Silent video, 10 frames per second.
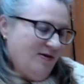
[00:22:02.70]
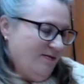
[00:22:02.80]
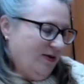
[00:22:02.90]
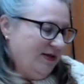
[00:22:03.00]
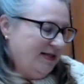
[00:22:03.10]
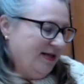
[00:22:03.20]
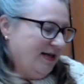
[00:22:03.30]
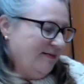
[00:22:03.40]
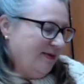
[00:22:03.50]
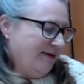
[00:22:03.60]
body
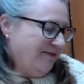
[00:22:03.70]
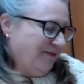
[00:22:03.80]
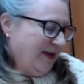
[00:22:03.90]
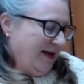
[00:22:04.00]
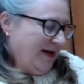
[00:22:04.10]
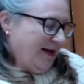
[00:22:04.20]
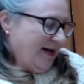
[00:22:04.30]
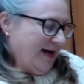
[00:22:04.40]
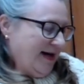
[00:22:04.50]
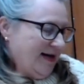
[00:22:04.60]
type,
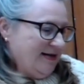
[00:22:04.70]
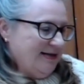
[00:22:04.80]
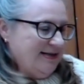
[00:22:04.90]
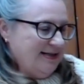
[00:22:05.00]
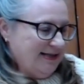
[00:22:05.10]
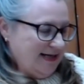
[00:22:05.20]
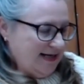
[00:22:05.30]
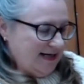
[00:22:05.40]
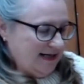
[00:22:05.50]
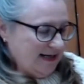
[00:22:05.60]
and to
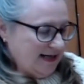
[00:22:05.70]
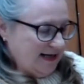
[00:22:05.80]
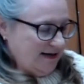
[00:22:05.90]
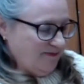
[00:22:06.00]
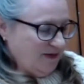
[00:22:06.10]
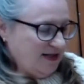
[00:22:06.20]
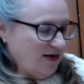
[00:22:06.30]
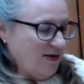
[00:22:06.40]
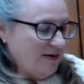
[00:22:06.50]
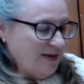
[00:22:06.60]
see
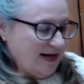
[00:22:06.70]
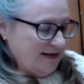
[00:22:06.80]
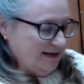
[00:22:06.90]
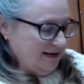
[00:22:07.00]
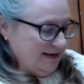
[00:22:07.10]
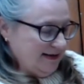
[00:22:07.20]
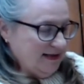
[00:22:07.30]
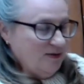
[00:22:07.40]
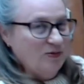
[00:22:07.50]
sewing patterns,